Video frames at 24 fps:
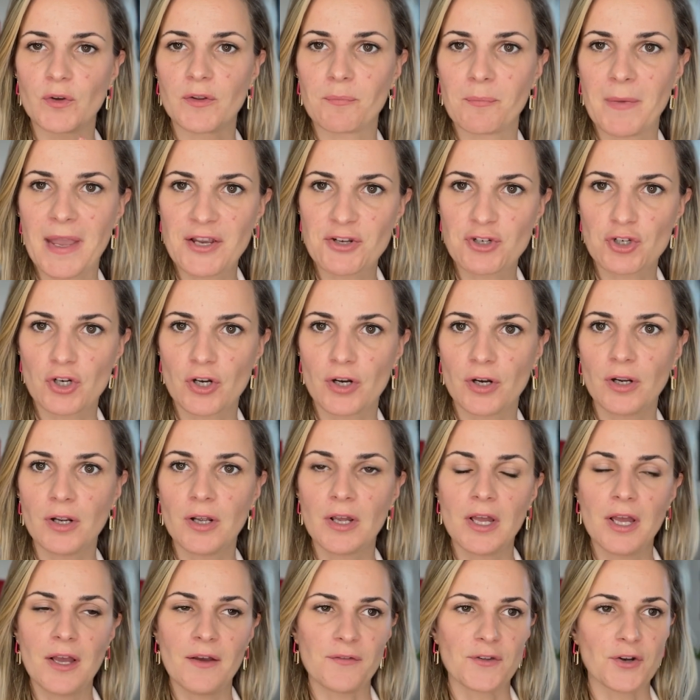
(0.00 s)
measure,
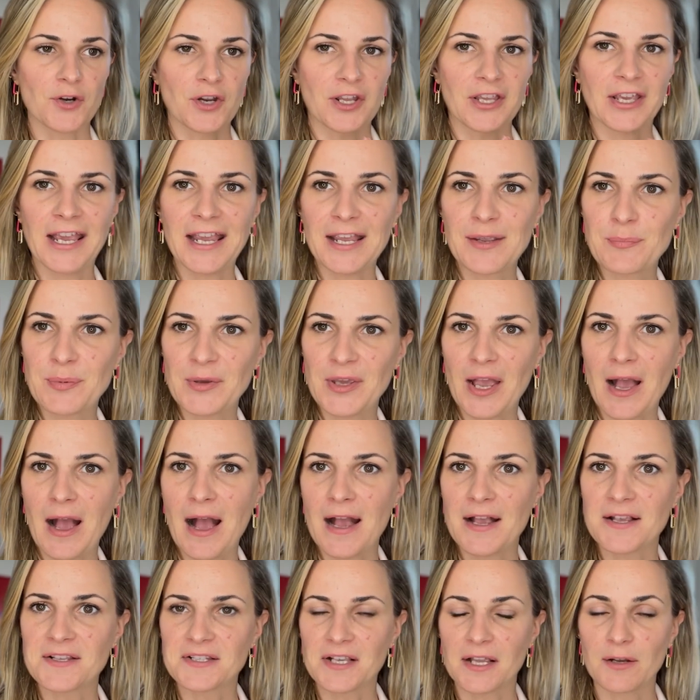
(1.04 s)
there are
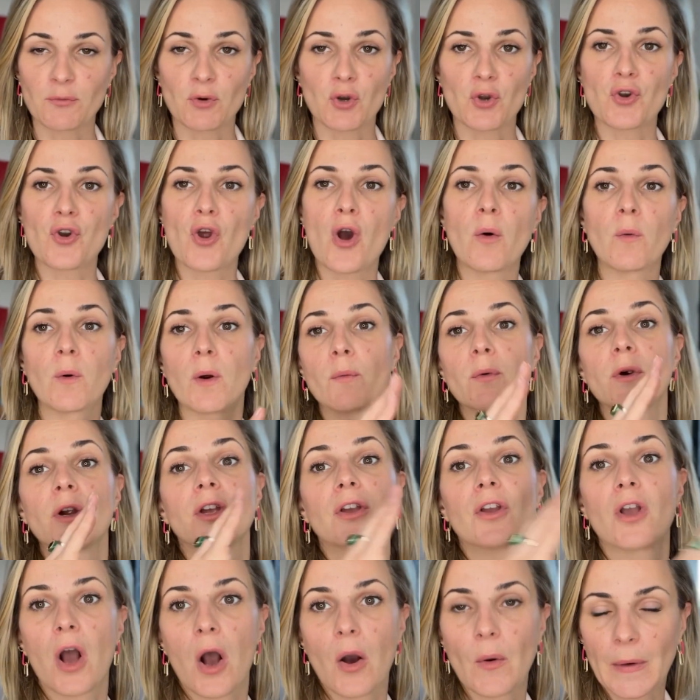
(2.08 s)
KPIs, and we know where we're
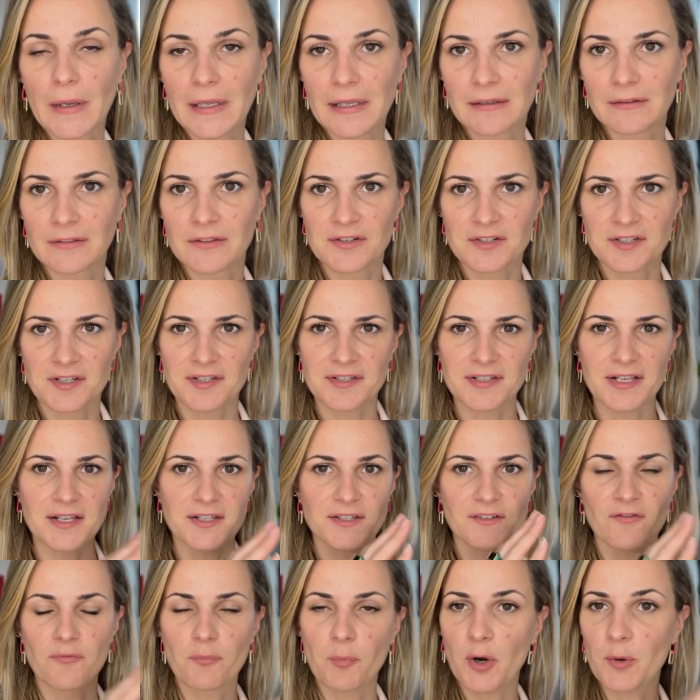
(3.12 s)
going. There's a sense
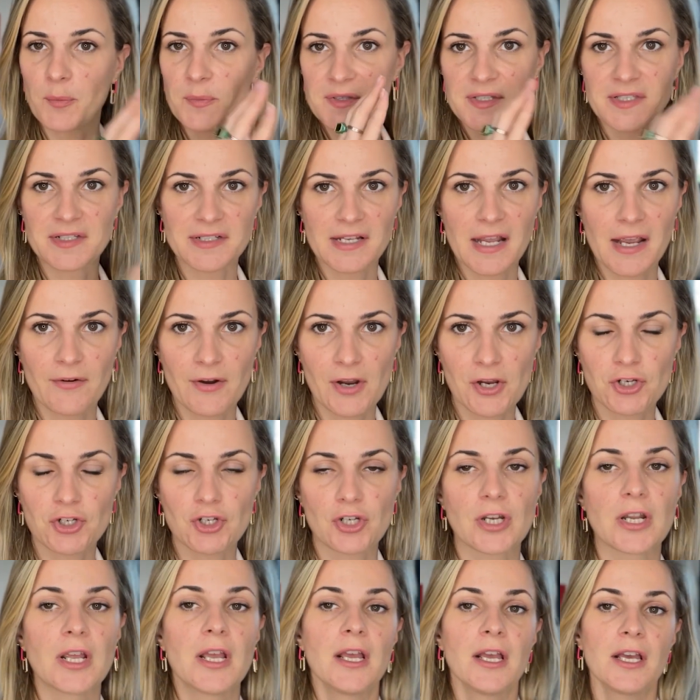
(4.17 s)
of purpose and
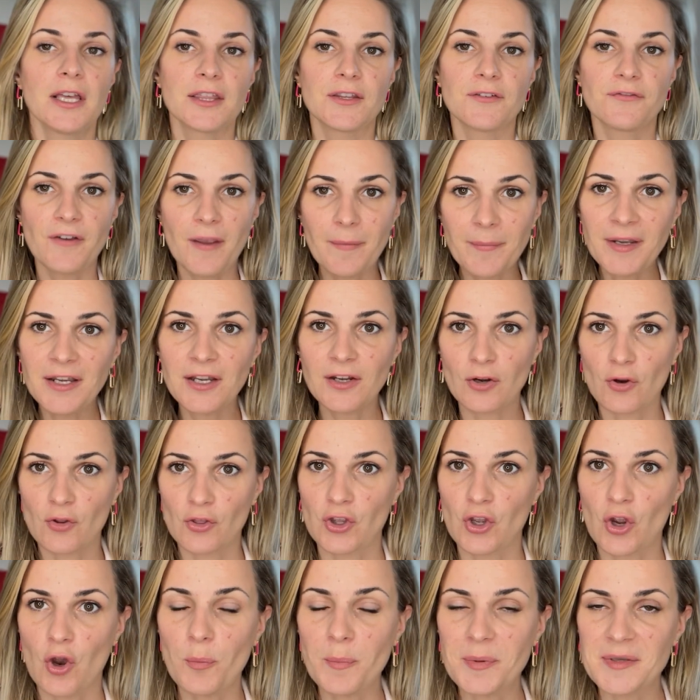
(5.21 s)
direction. The feminine on the
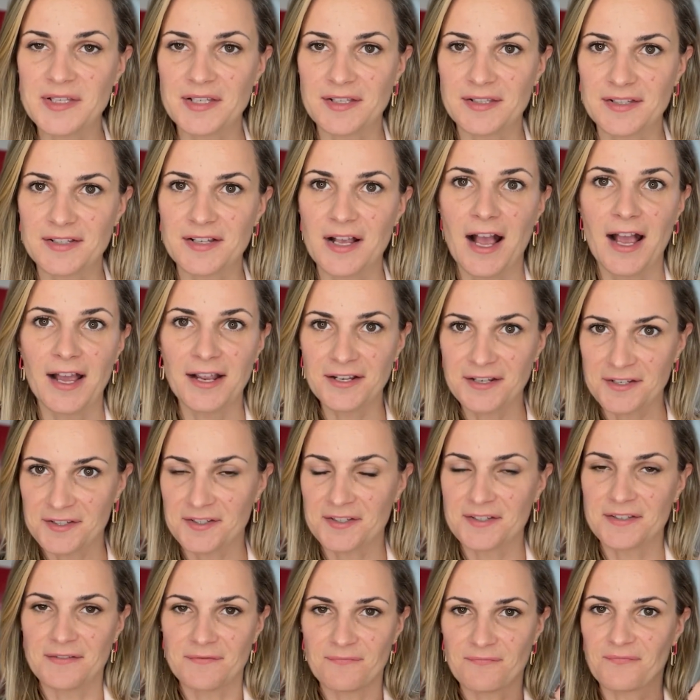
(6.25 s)
opposite side
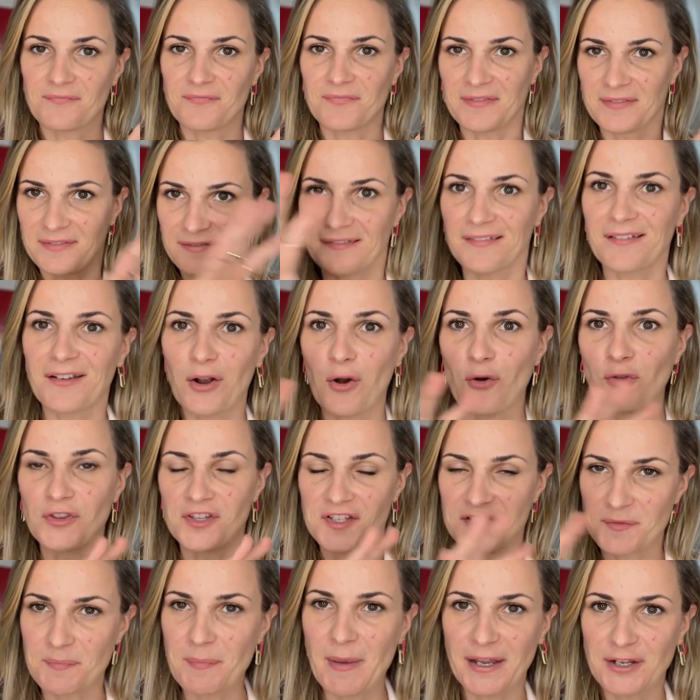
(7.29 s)
is on the
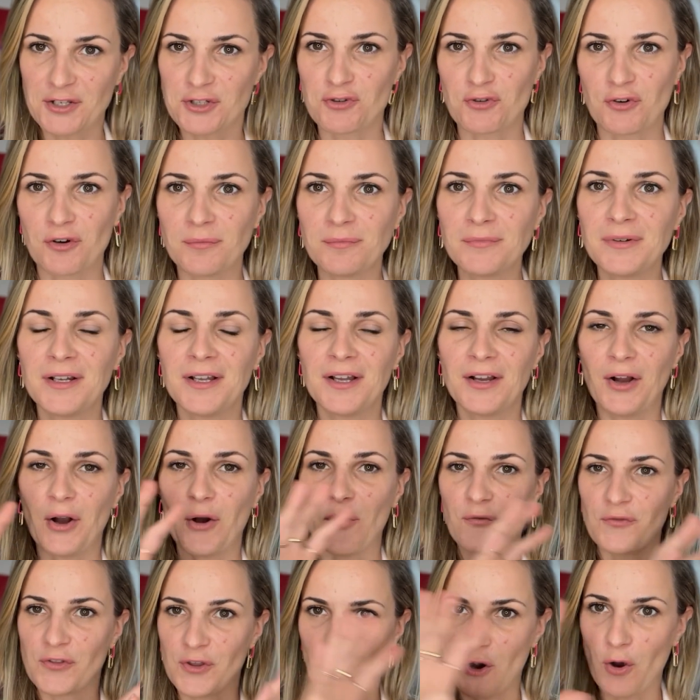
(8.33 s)
spectrum
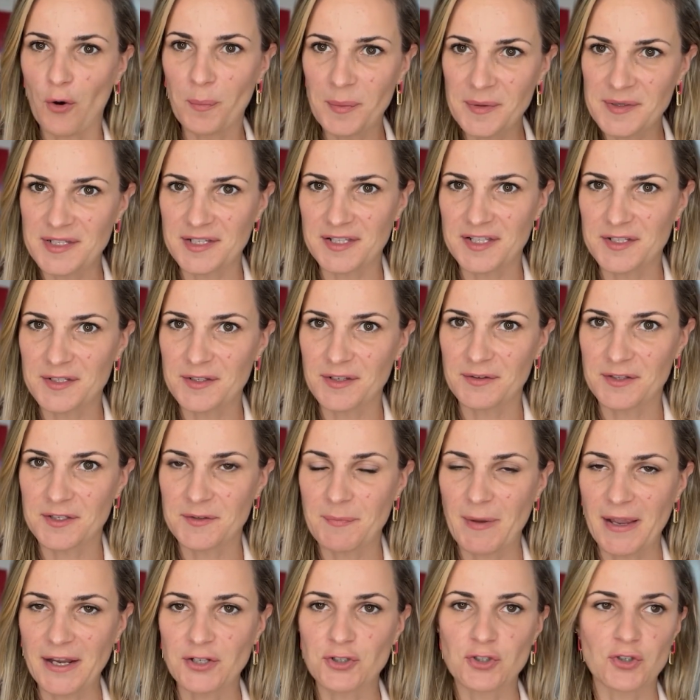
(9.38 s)
of the opposite
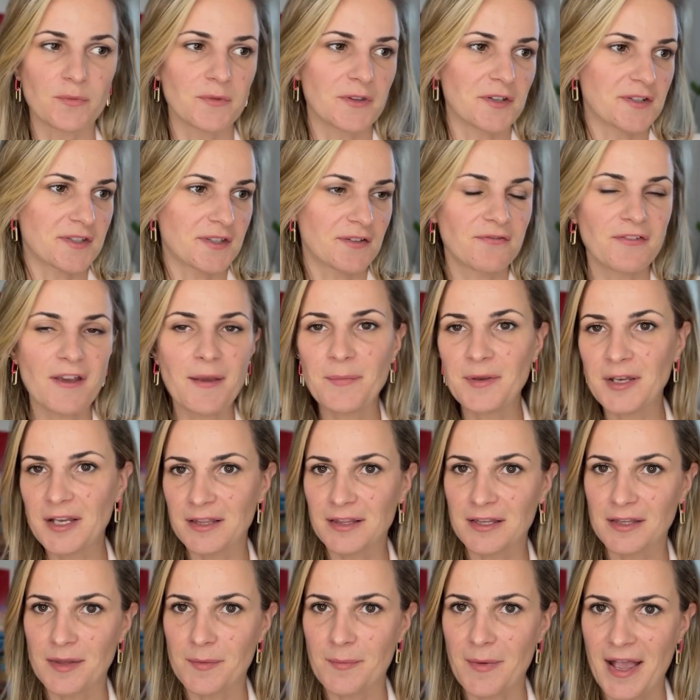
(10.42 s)
spectrum. There's the feminine
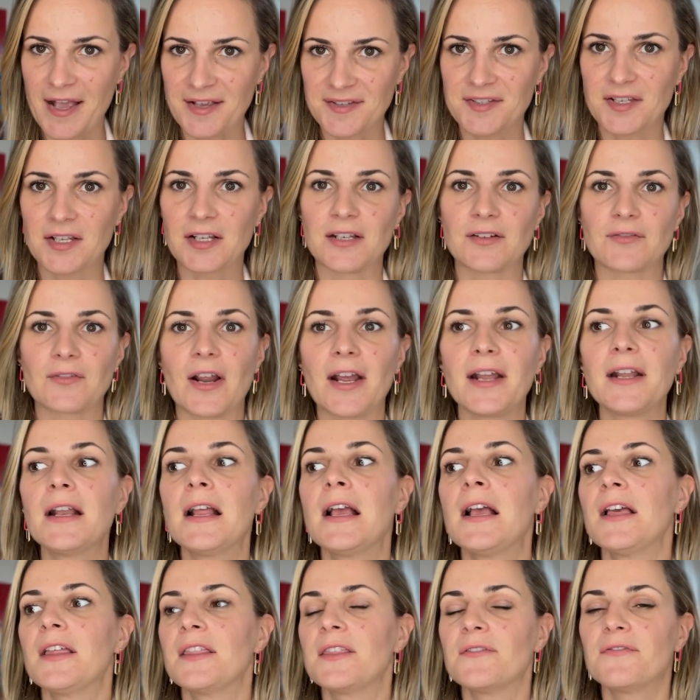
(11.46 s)
and the masculine, right?
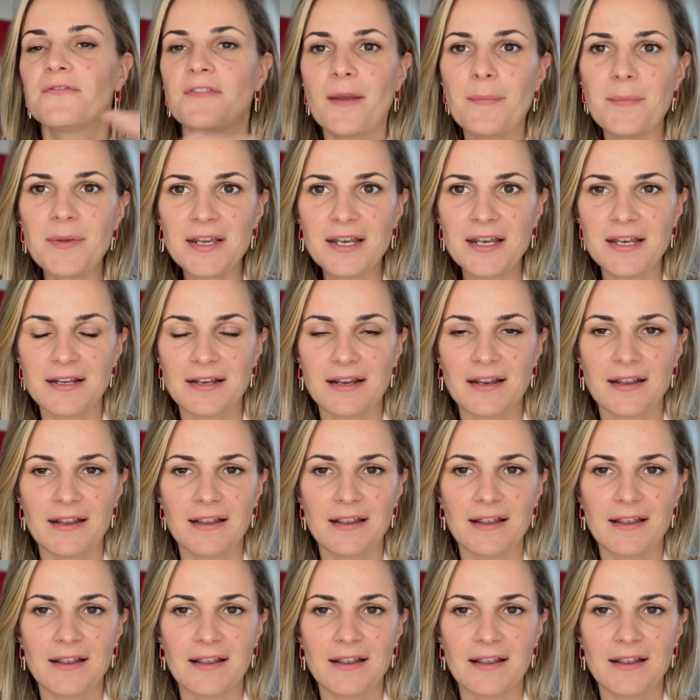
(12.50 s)
The feminine